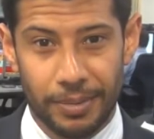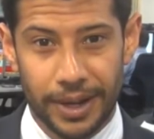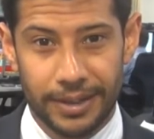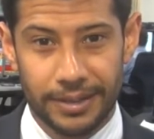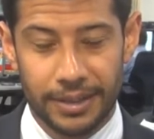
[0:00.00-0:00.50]

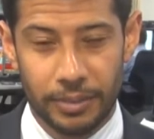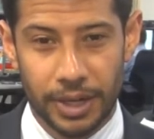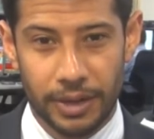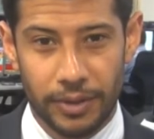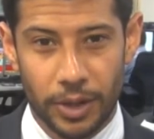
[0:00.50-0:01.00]
Bite. I'm
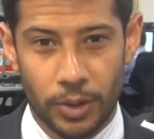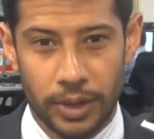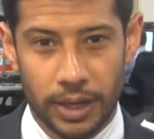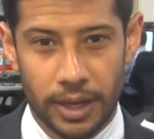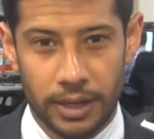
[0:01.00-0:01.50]
going to give you a
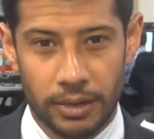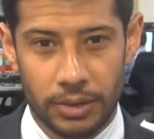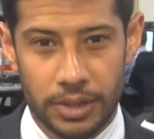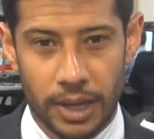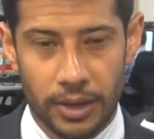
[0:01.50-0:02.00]
quick idea of
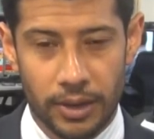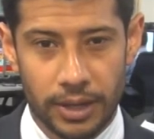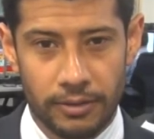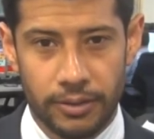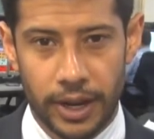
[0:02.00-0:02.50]
what's going on
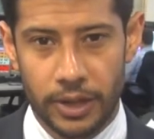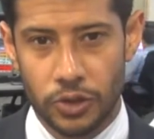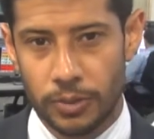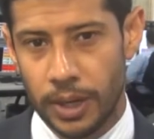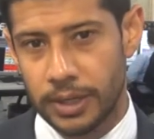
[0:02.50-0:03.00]
in
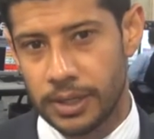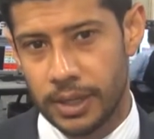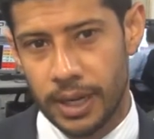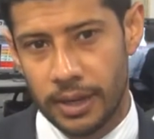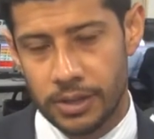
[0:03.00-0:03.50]
financial markets
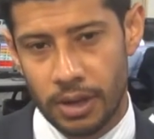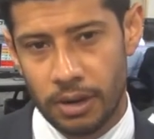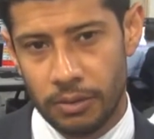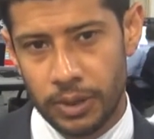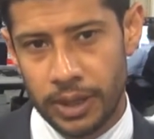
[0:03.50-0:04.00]
today. I'll start
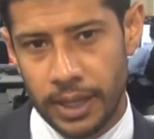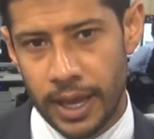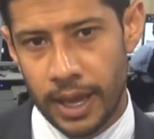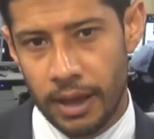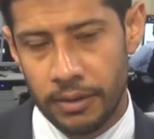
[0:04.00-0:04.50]
off with
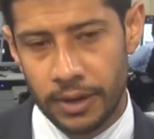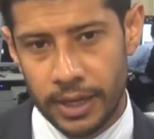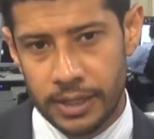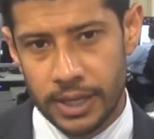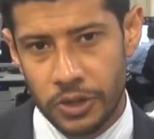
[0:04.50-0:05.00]
the
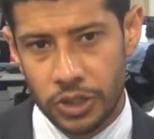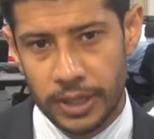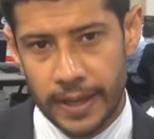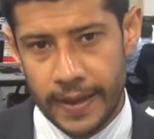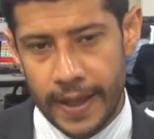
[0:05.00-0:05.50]
overnight
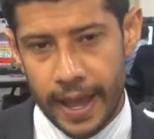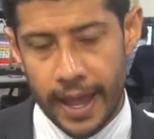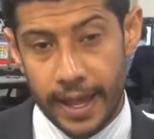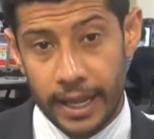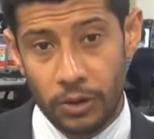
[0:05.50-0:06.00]
session
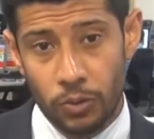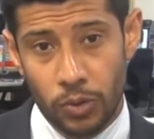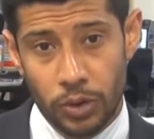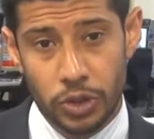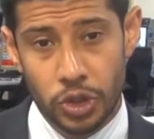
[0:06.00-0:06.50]

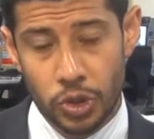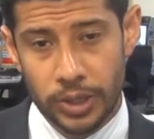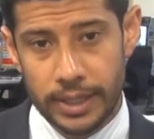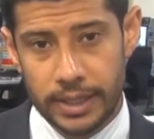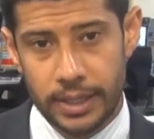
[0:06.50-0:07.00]
in Wall
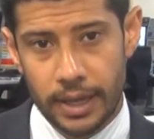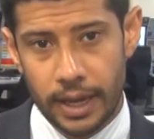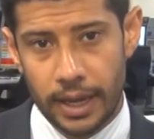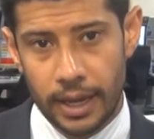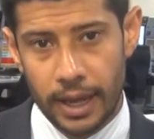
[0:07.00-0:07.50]
Street,
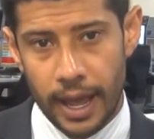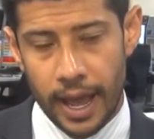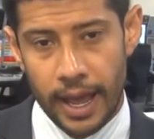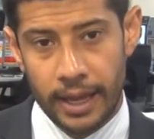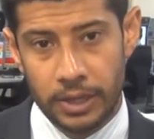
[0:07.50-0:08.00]

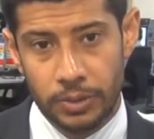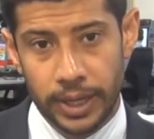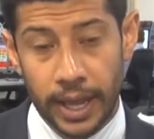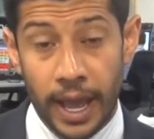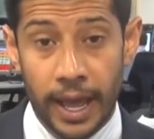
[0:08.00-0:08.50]
and
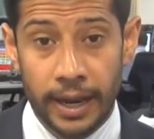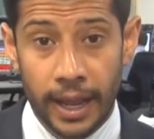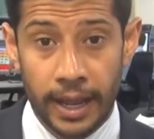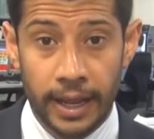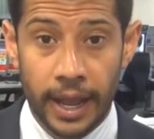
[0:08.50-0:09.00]
we had
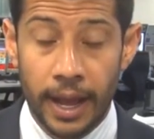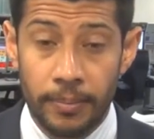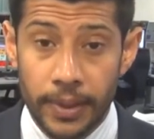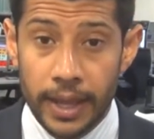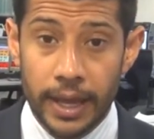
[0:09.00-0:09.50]

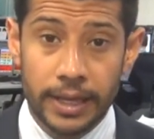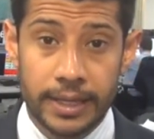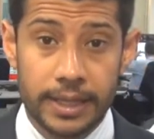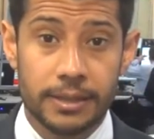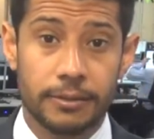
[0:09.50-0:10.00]
a
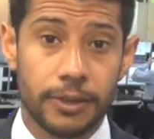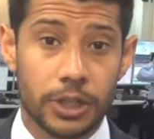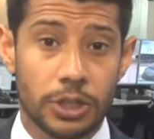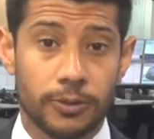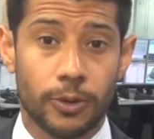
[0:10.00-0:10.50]
decent
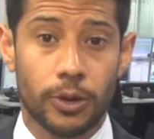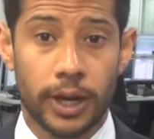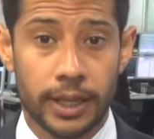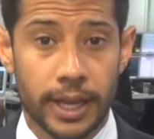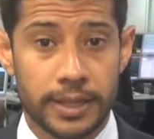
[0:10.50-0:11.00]
finish
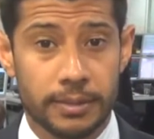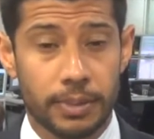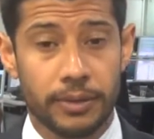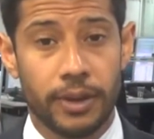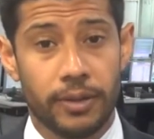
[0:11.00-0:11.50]
for the
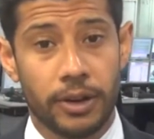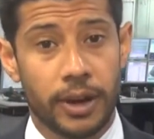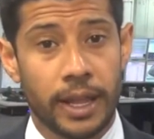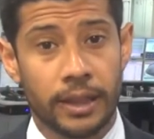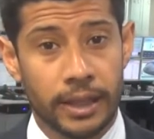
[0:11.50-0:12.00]
S&P
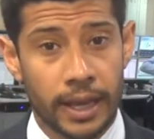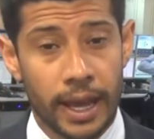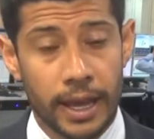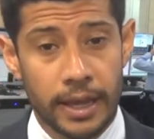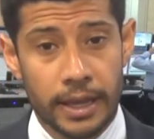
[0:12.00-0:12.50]
500 and
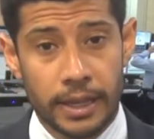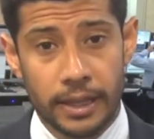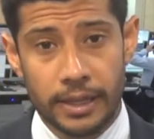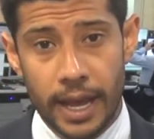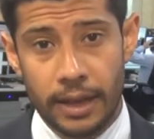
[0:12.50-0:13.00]

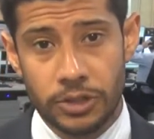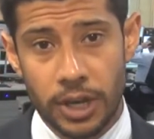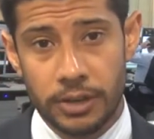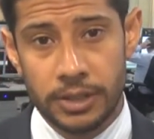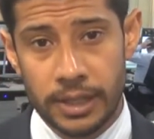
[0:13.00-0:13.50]
the Dow
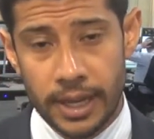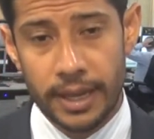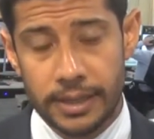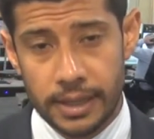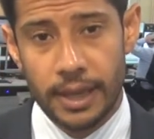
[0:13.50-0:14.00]
Jones
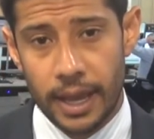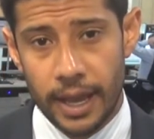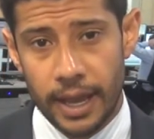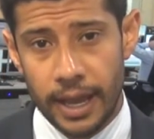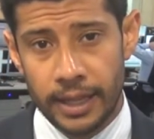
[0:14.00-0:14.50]
Index,
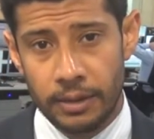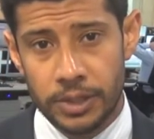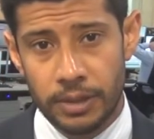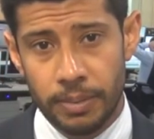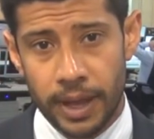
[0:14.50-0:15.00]
and that
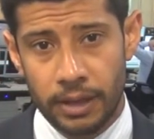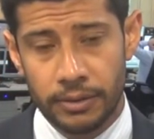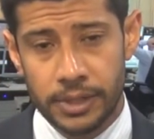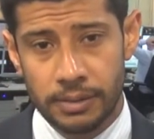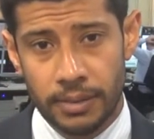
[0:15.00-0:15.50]
was on the back
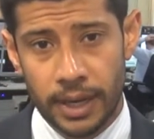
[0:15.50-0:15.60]
of some